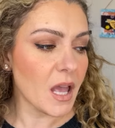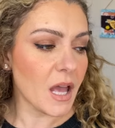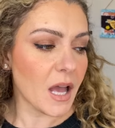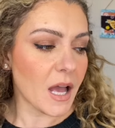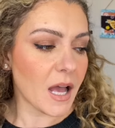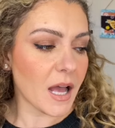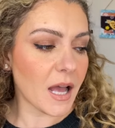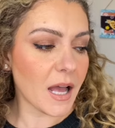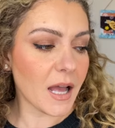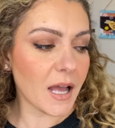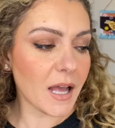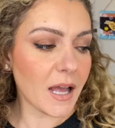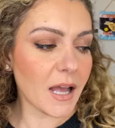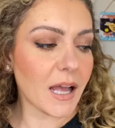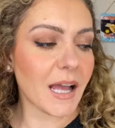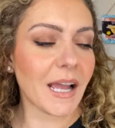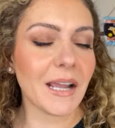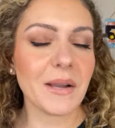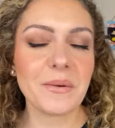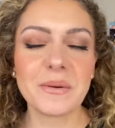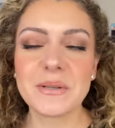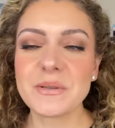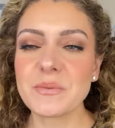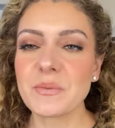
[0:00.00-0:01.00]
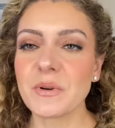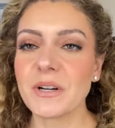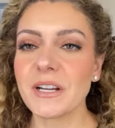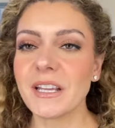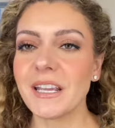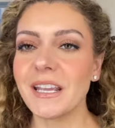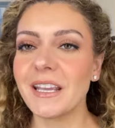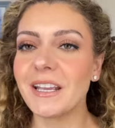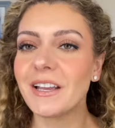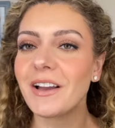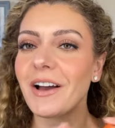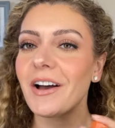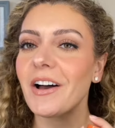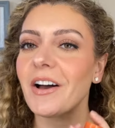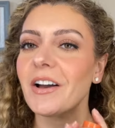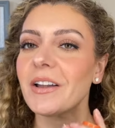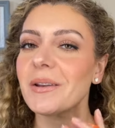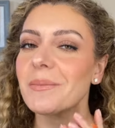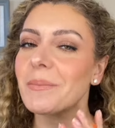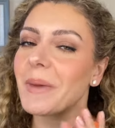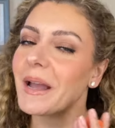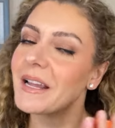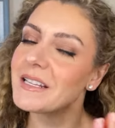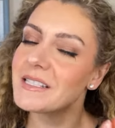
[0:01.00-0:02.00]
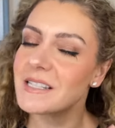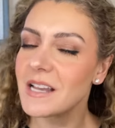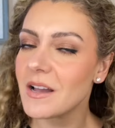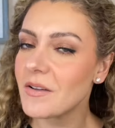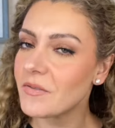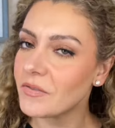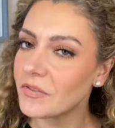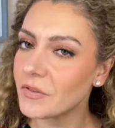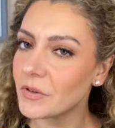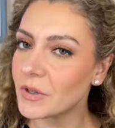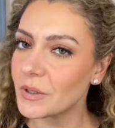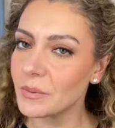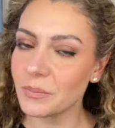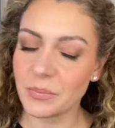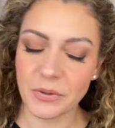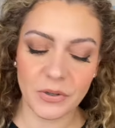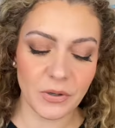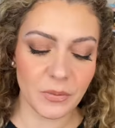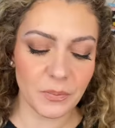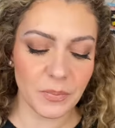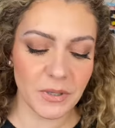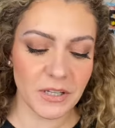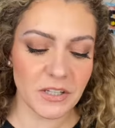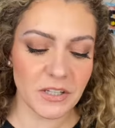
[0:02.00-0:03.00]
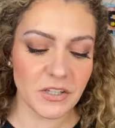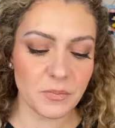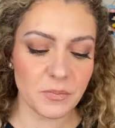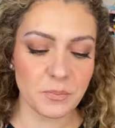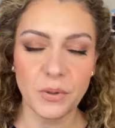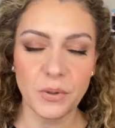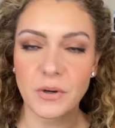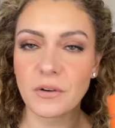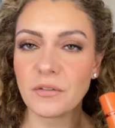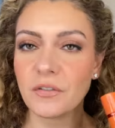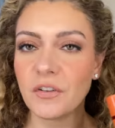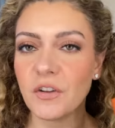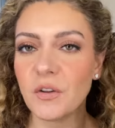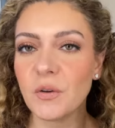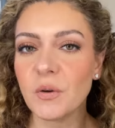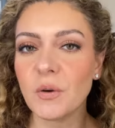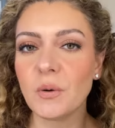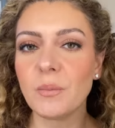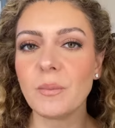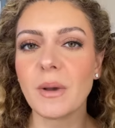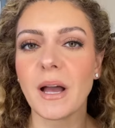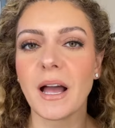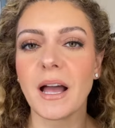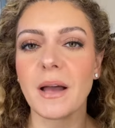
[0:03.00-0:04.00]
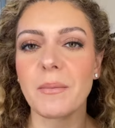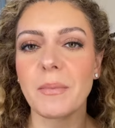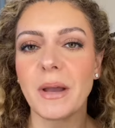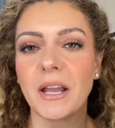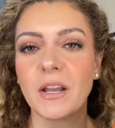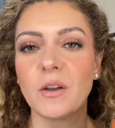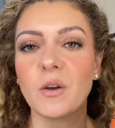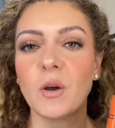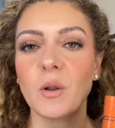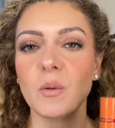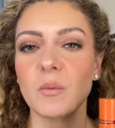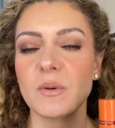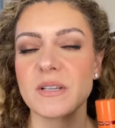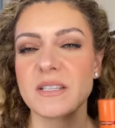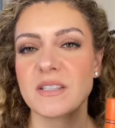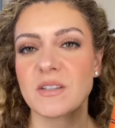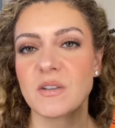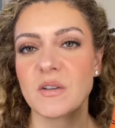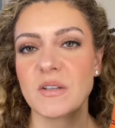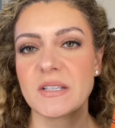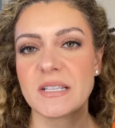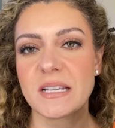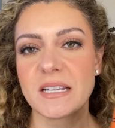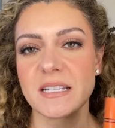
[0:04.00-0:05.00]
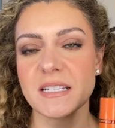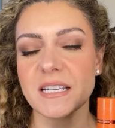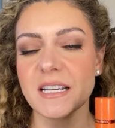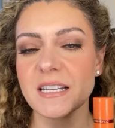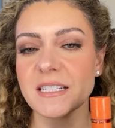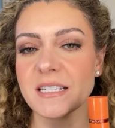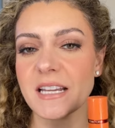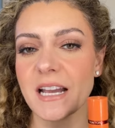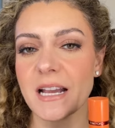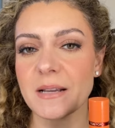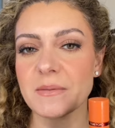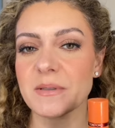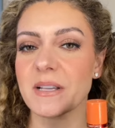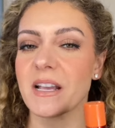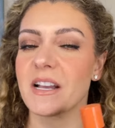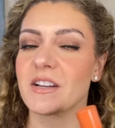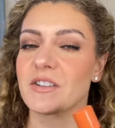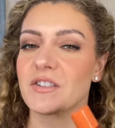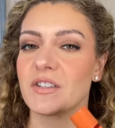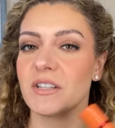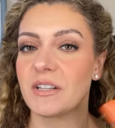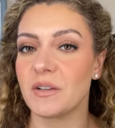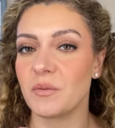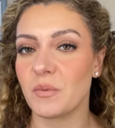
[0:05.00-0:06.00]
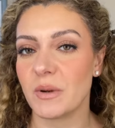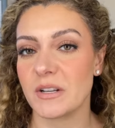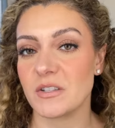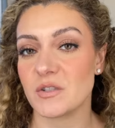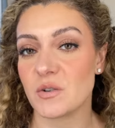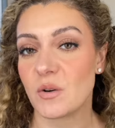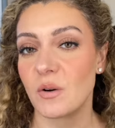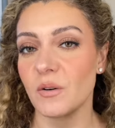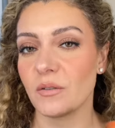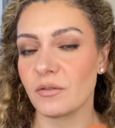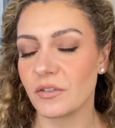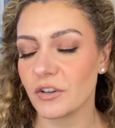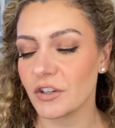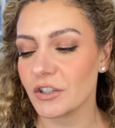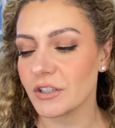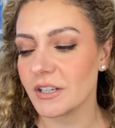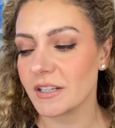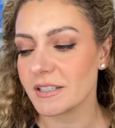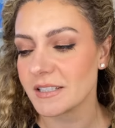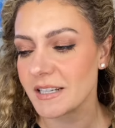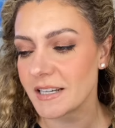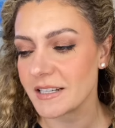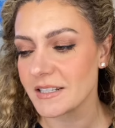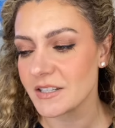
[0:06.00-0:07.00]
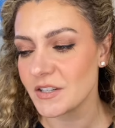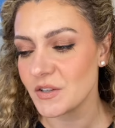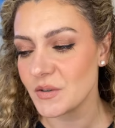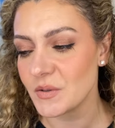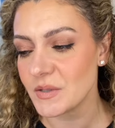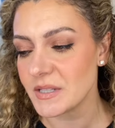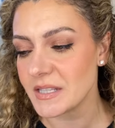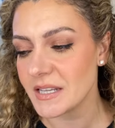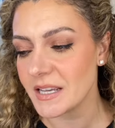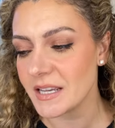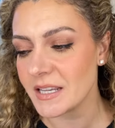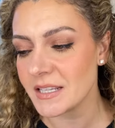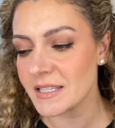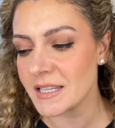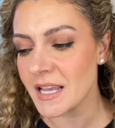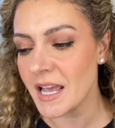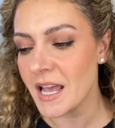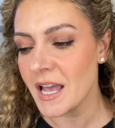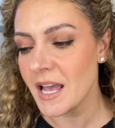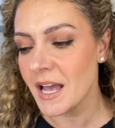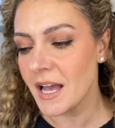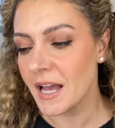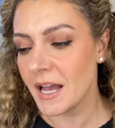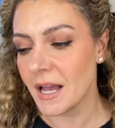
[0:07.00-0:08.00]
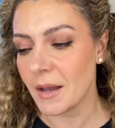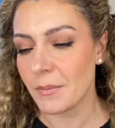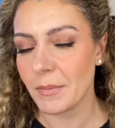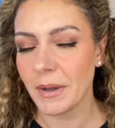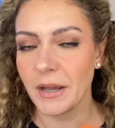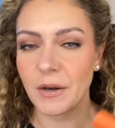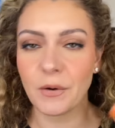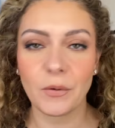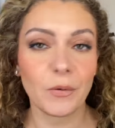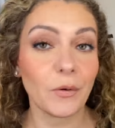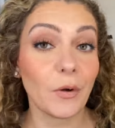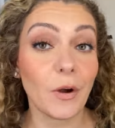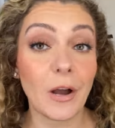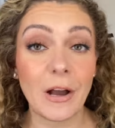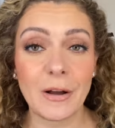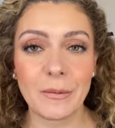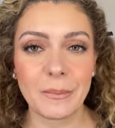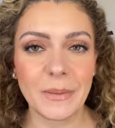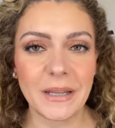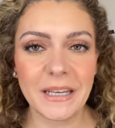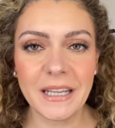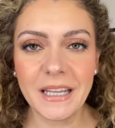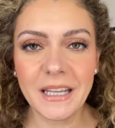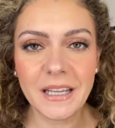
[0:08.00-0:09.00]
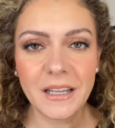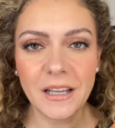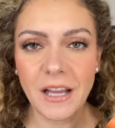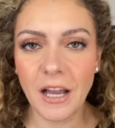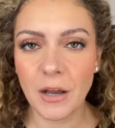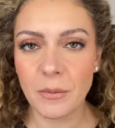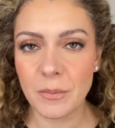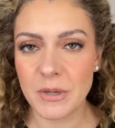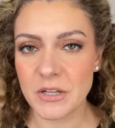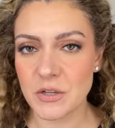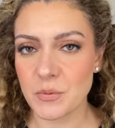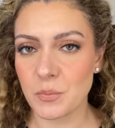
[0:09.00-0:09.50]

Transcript: Uh, I was working on my Tom Ford Bitter Peach perfume. Uh, my goal was to use it 10 times. I actually went over the 10 uses. Um, I don't know how many, how much